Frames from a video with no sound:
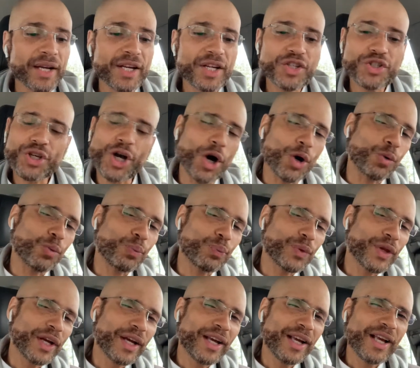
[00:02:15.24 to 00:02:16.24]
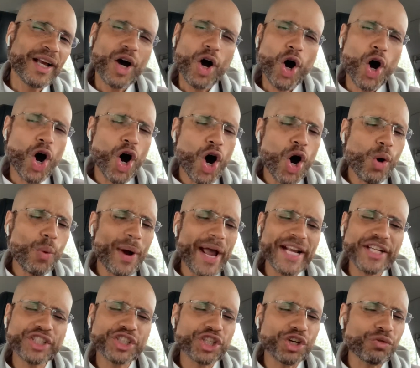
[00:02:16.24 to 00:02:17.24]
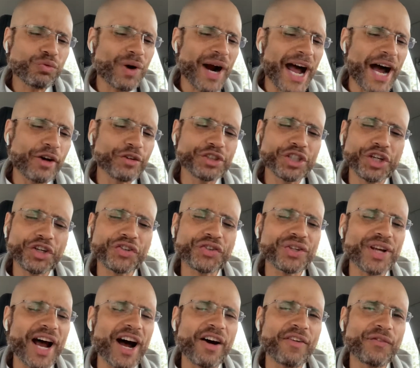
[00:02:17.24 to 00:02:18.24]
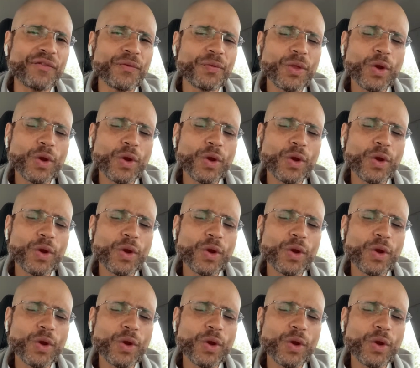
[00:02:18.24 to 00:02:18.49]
So, always surround yourself